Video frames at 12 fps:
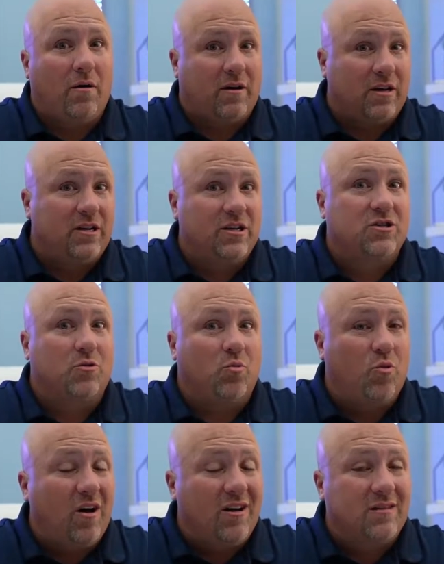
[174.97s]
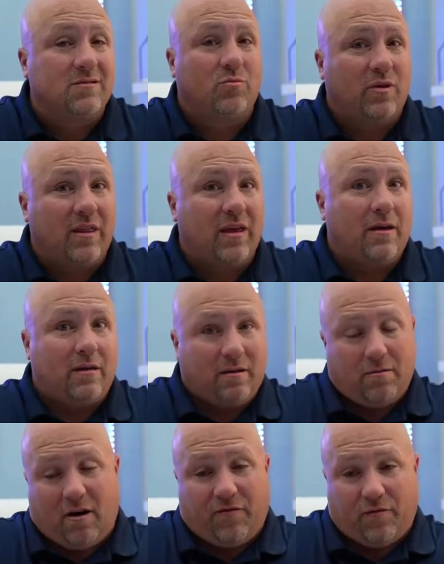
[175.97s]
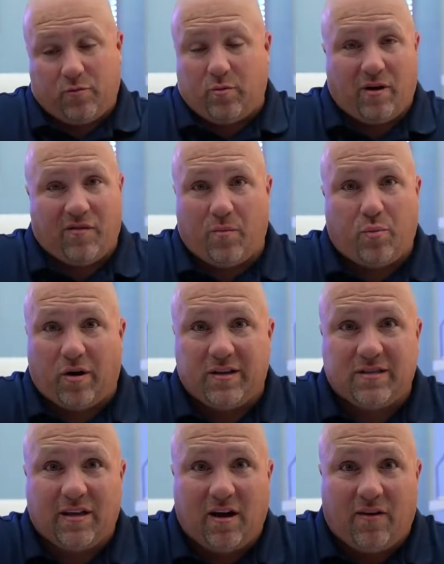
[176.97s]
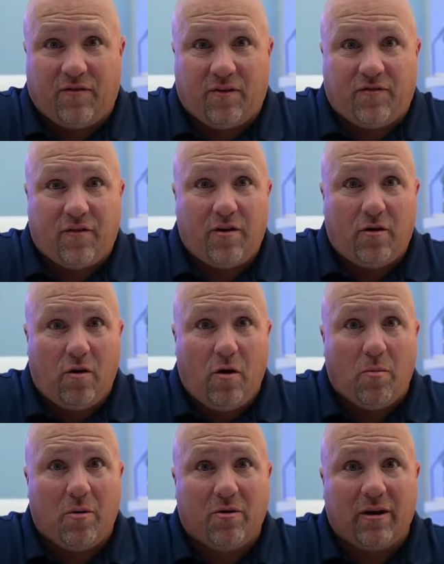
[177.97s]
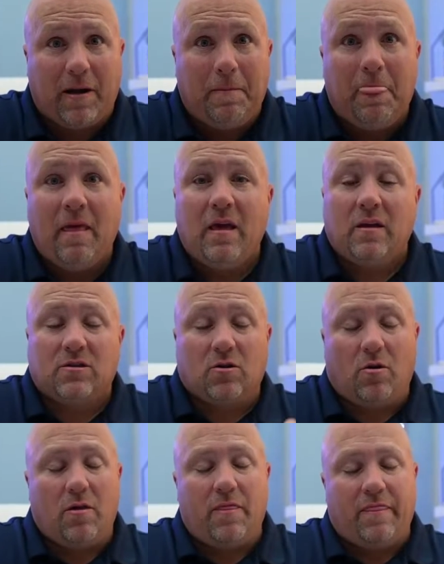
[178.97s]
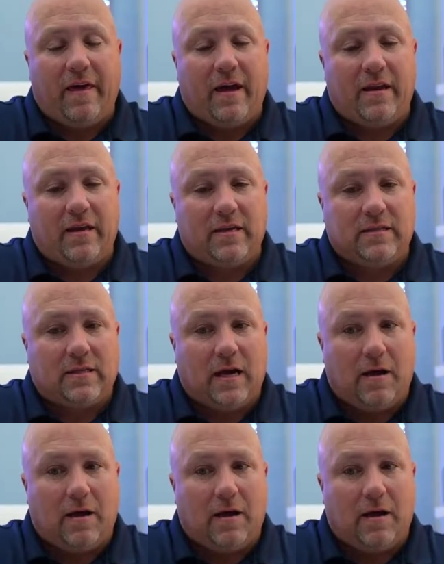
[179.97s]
condition was when they offered whatever price they offered for your home, okay? So that is